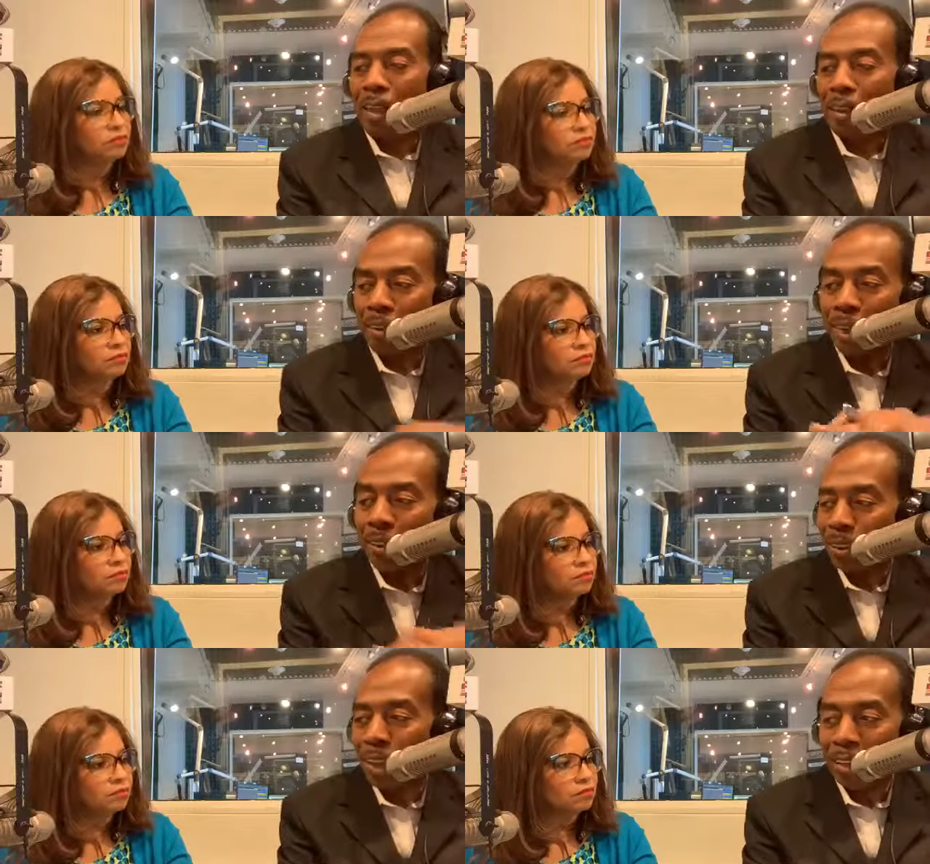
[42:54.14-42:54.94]
Speaker 1: and they
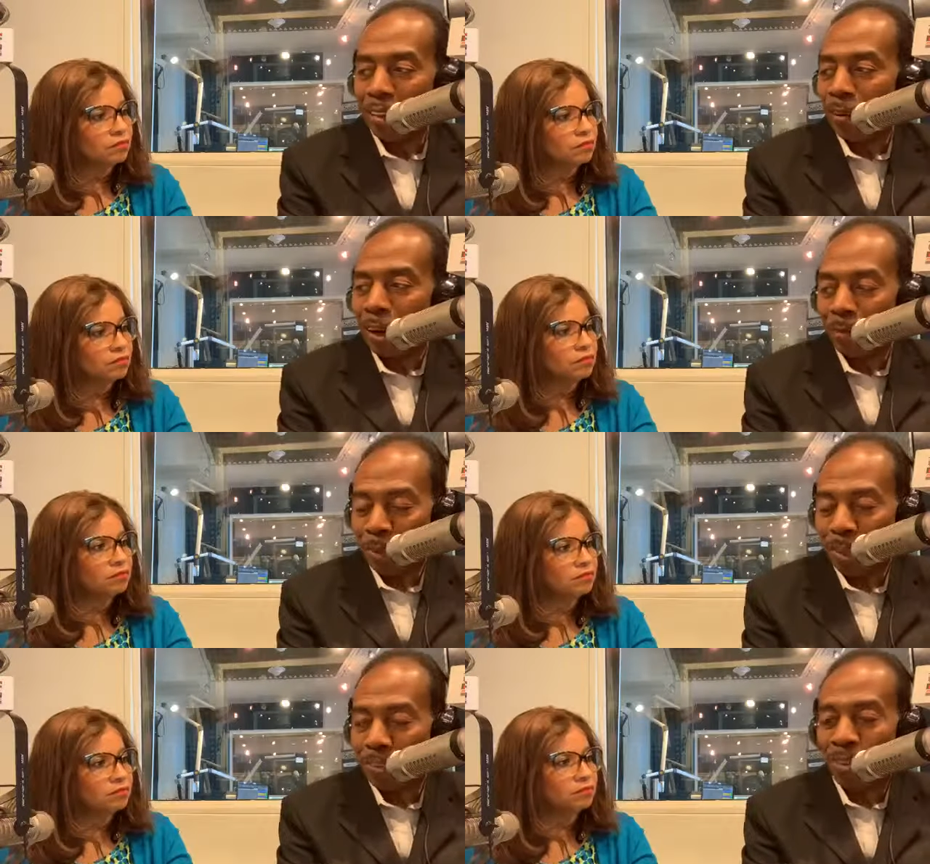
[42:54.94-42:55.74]
decide to go out of
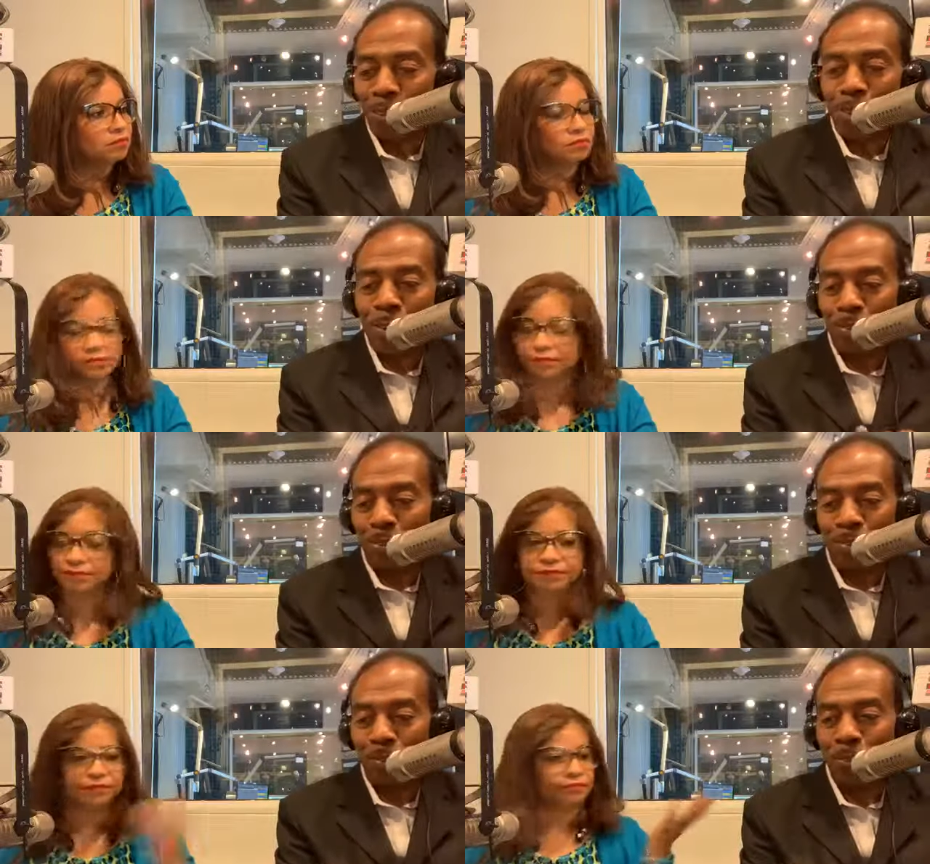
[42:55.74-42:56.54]
business or
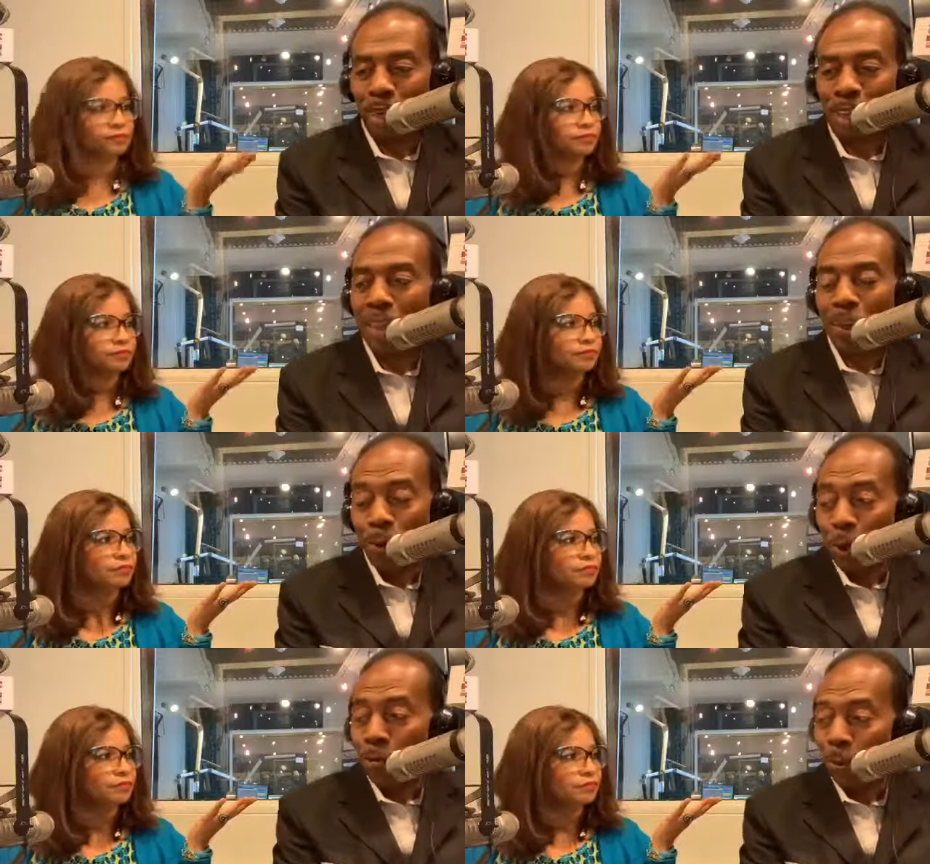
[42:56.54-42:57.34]
kick
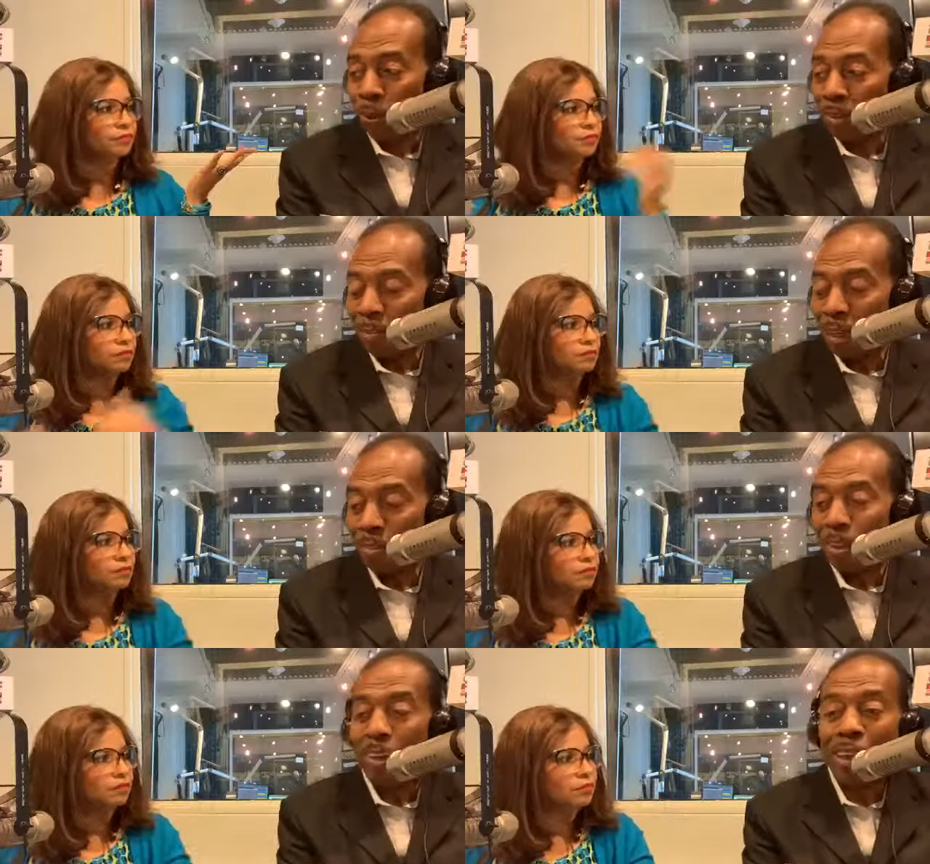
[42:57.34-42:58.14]
you off for whatever
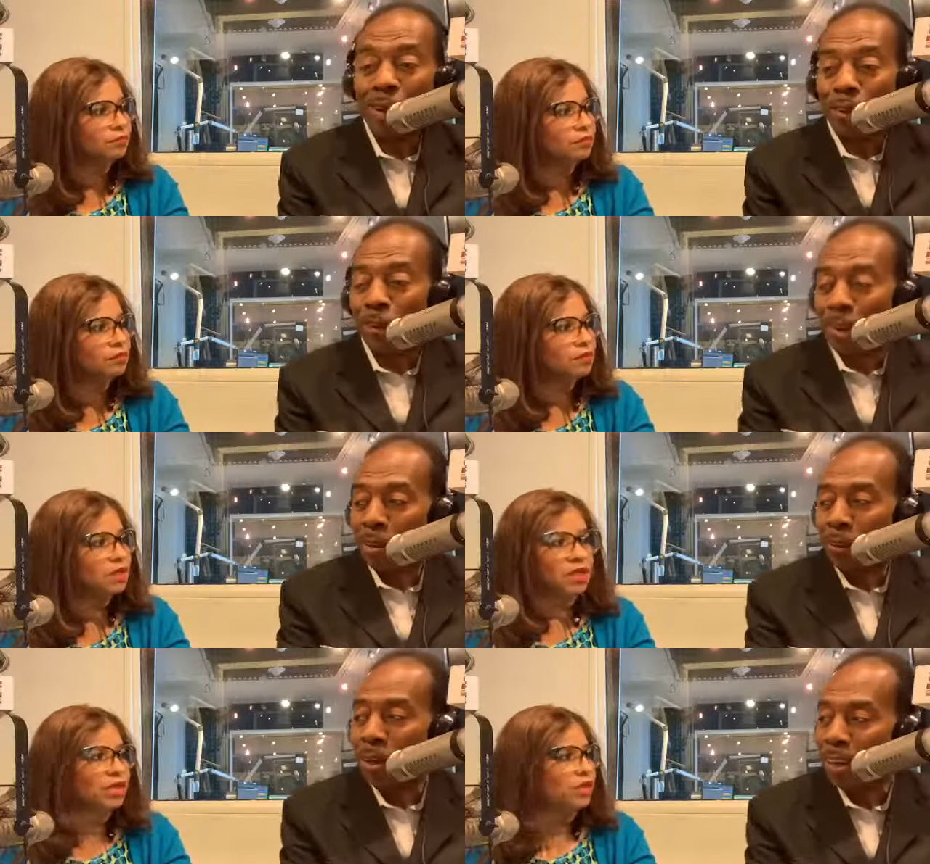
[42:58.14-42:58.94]
reason, now you don't
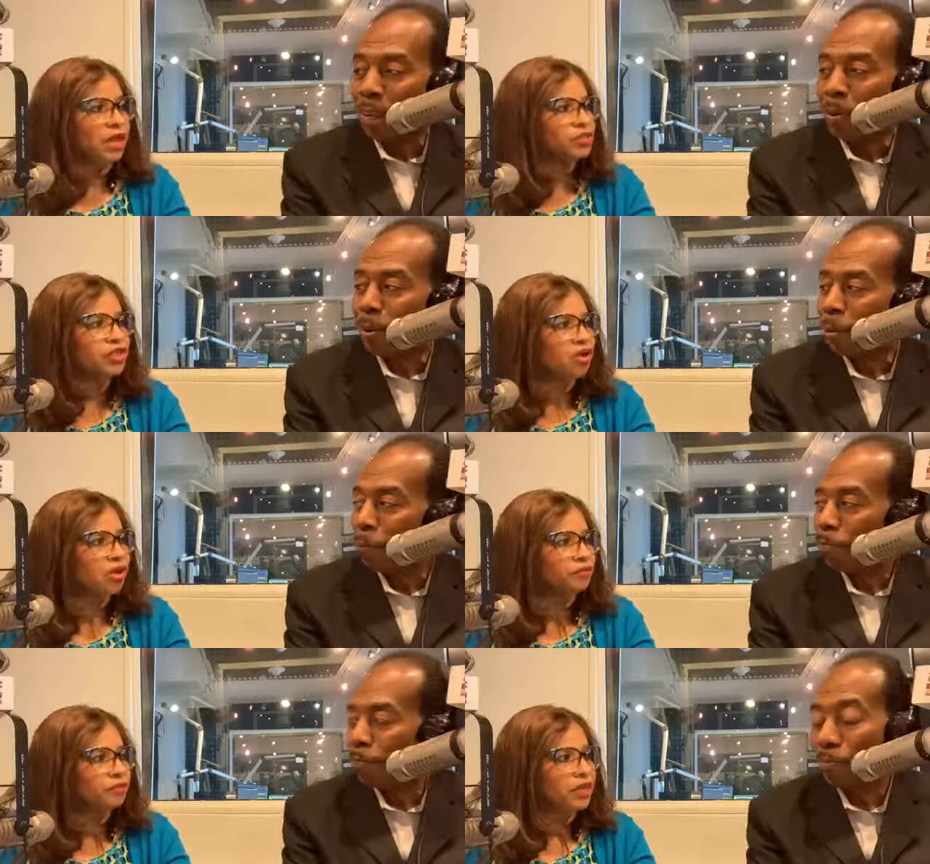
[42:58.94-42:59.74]
have your blog anymore. It's
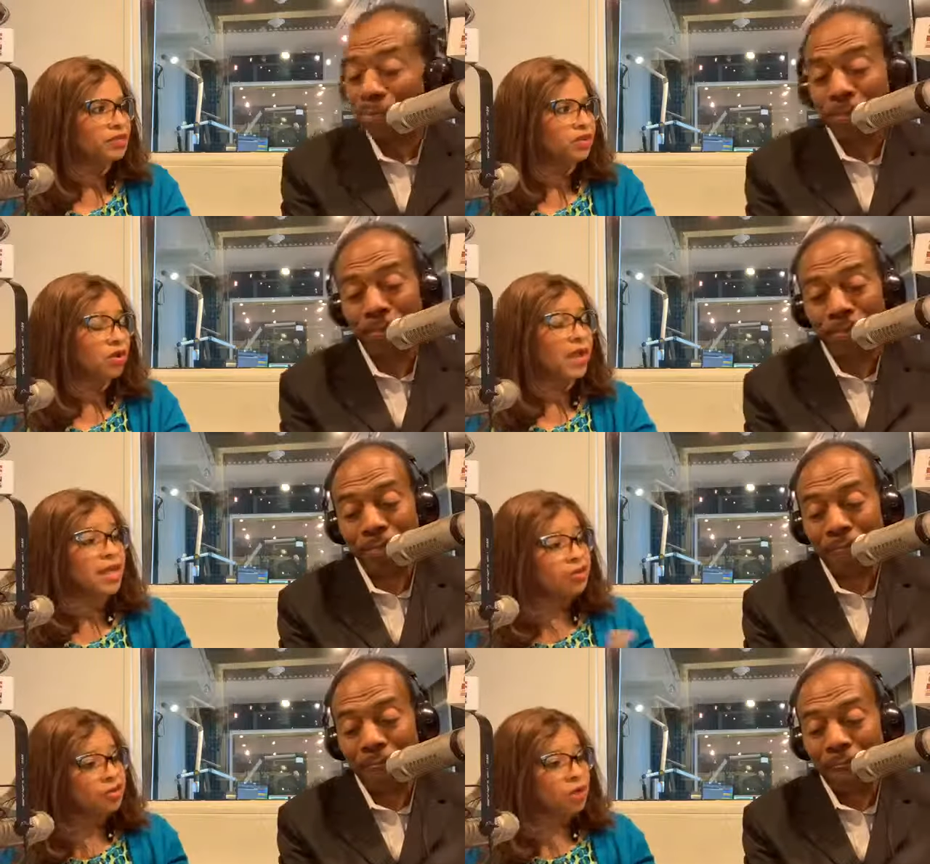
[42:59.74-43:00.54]
Speaker 2: gone. It's gone.
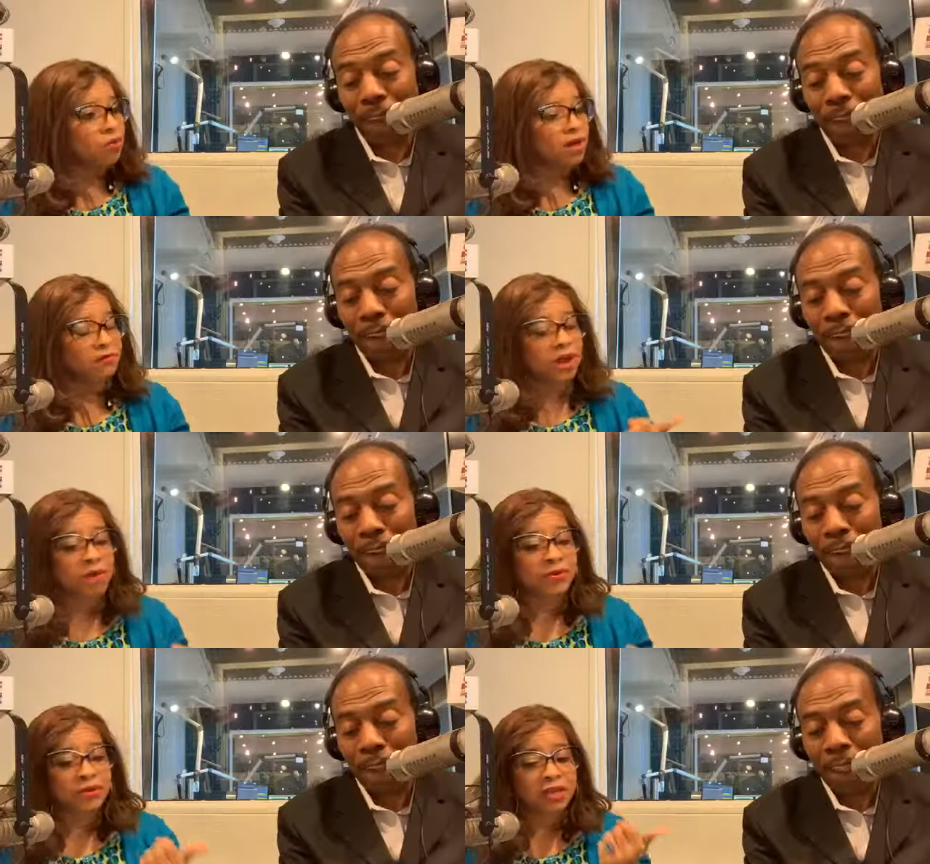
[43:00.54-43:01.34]
And you know what,
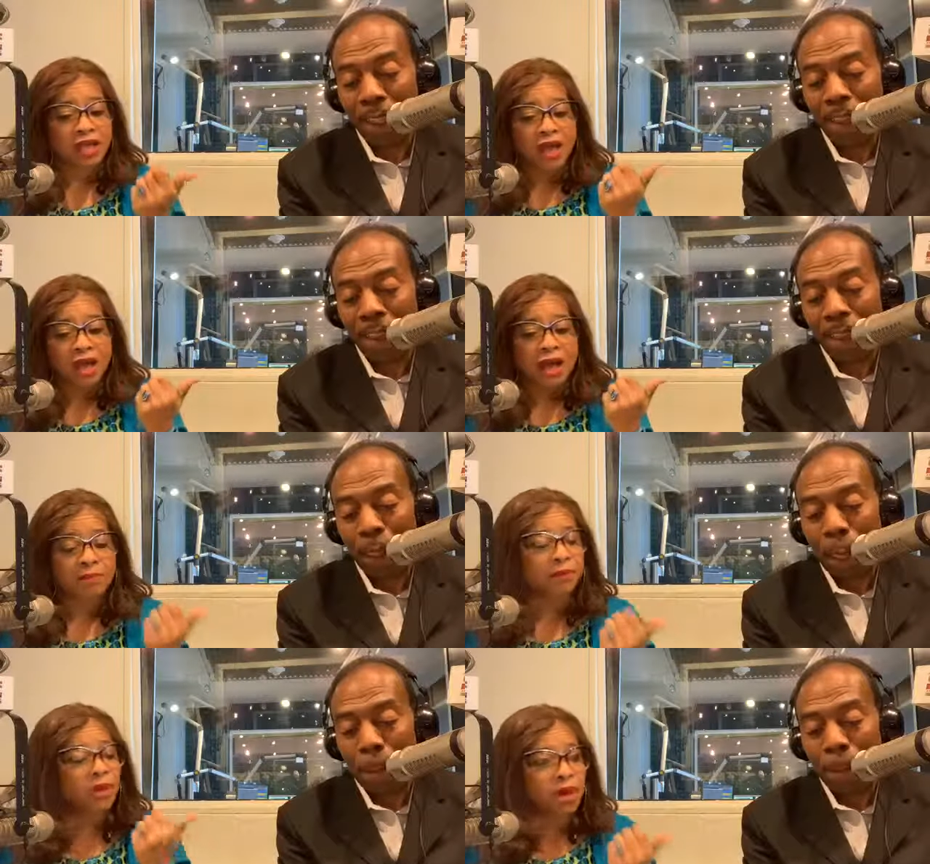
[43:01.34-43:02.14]
Robert?
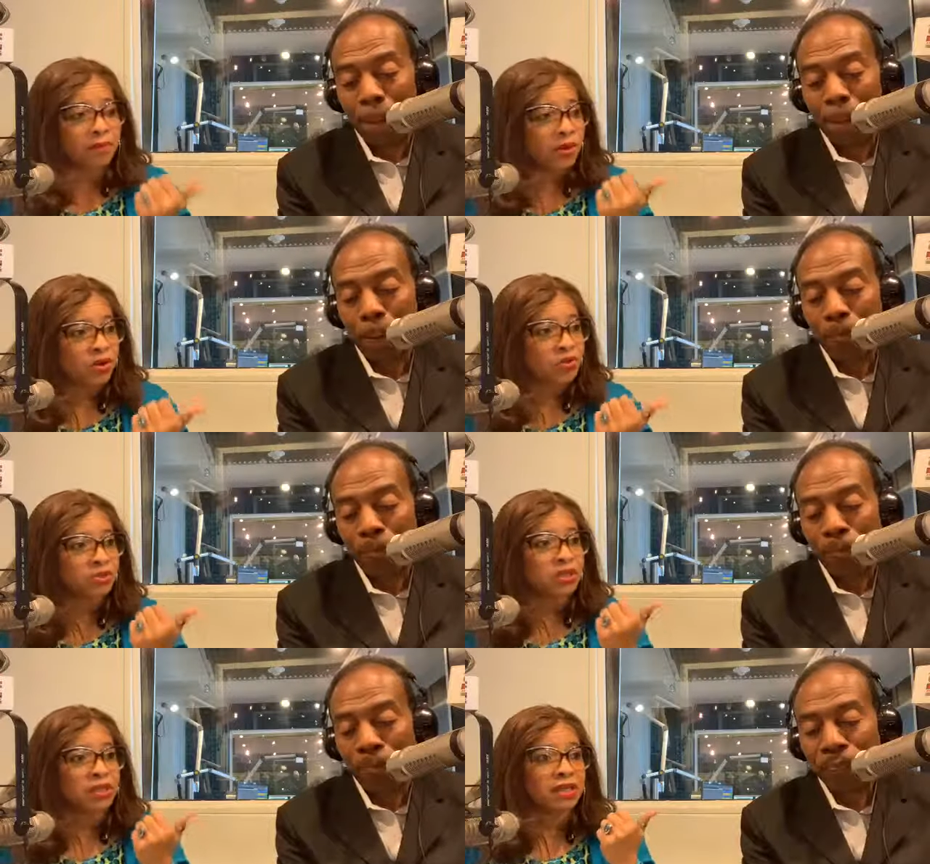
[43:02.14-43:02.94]
A blog
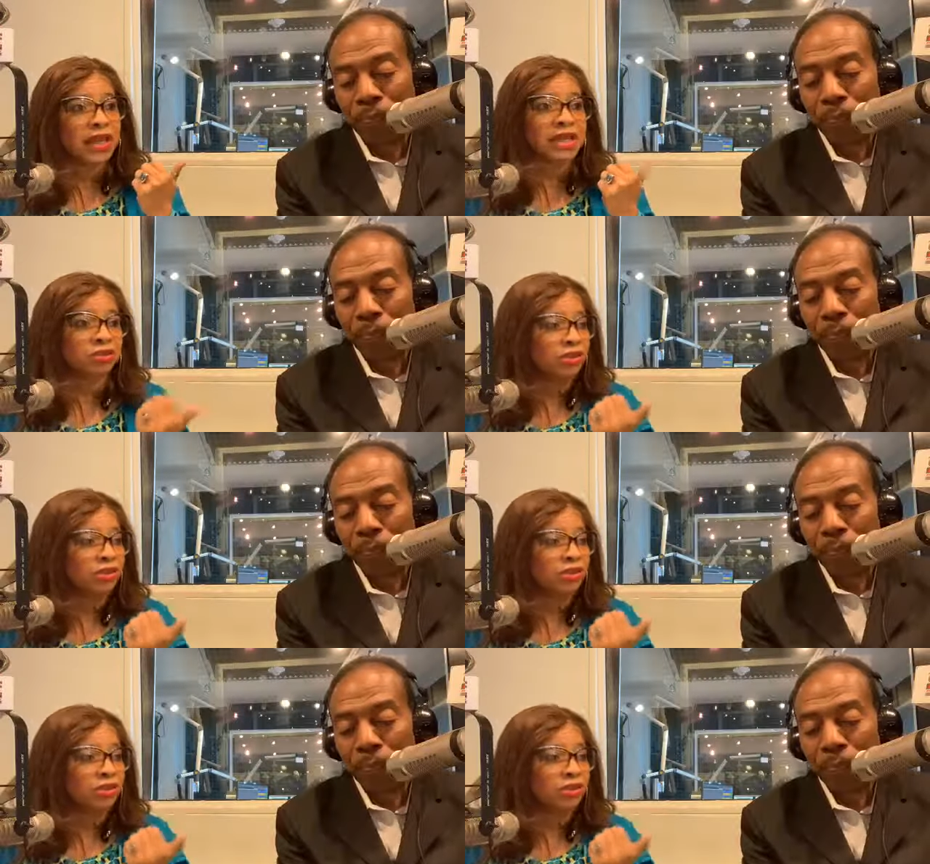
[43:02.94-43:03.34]
post has